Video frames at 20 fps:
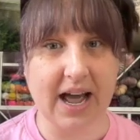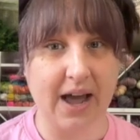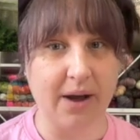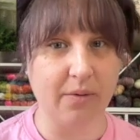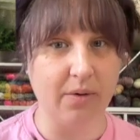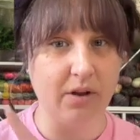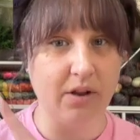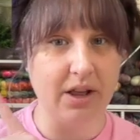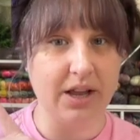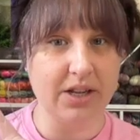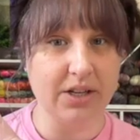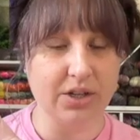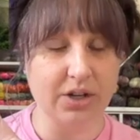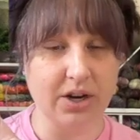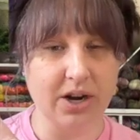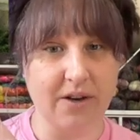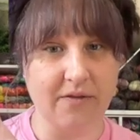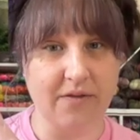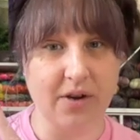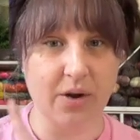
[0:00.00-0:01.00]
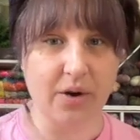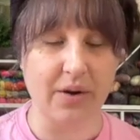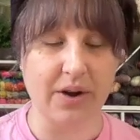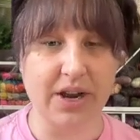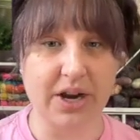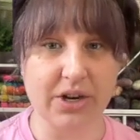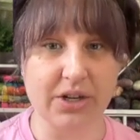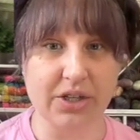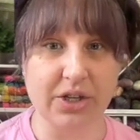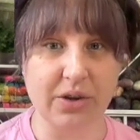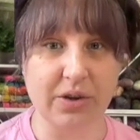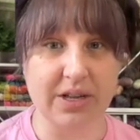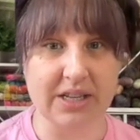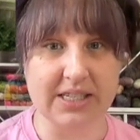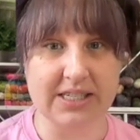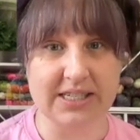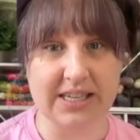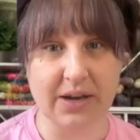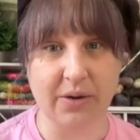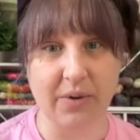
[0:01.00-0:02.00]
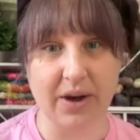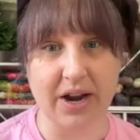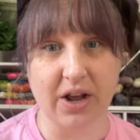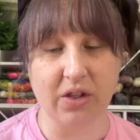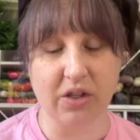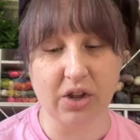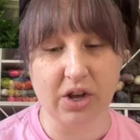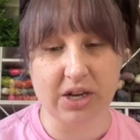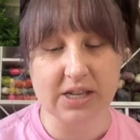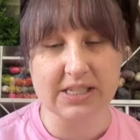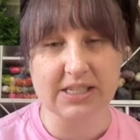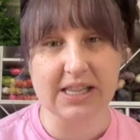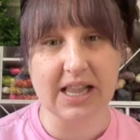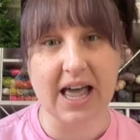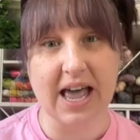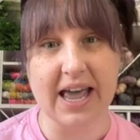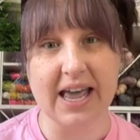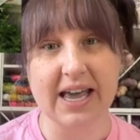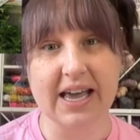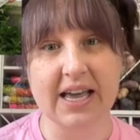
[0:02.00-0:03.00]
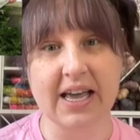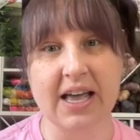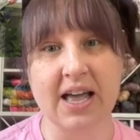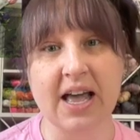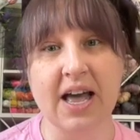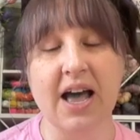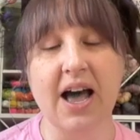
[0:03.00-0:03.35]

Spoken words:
I will insert a photo here so you can see what it looks like.